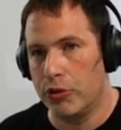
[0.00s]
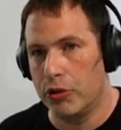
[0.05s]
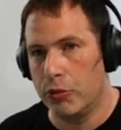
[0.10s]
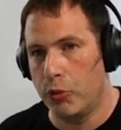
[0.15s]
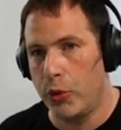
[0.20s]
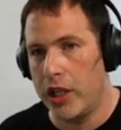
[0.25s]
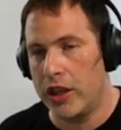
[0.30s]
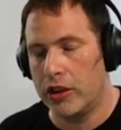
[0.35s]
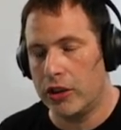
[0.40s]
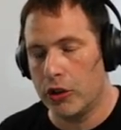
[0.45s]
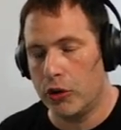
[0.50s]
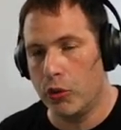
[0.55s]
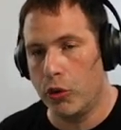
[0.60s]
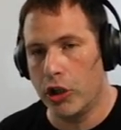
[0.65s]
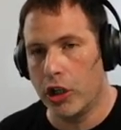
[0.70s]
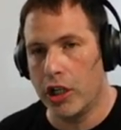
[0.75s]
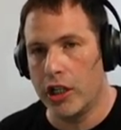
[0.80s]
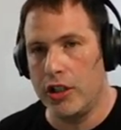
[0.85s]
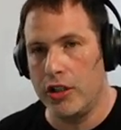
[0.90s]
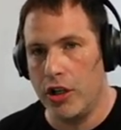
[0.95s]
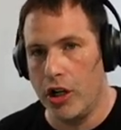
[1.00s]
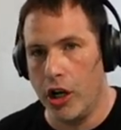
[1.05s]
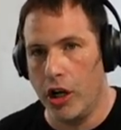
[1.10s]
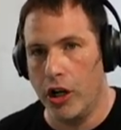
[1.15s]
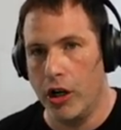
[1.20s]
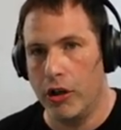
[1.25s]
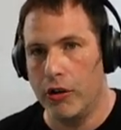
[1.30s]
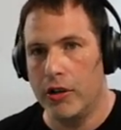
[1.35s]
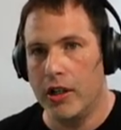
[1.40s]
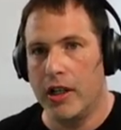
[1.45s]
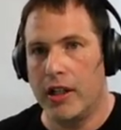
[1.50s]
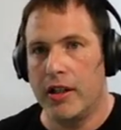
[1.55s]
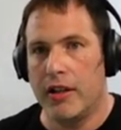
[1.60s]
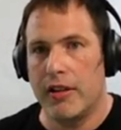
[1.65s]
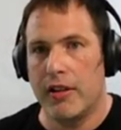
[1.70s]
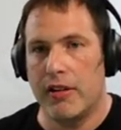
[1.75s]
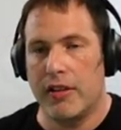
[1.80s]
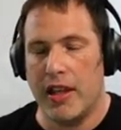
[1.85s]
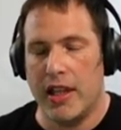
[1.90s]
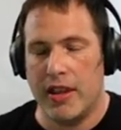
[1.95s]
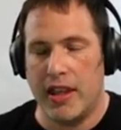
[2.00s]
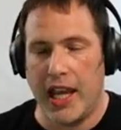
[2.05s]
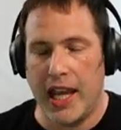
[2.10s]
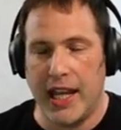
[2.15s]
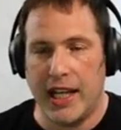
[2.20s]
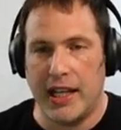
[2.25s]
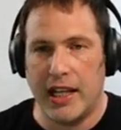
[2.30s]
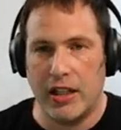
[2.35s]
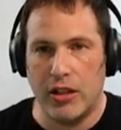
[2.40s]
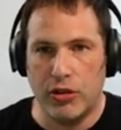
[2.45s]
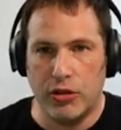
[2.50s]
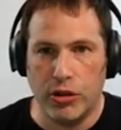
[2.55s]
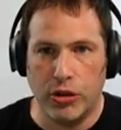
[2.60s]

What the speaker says: with the word no, they can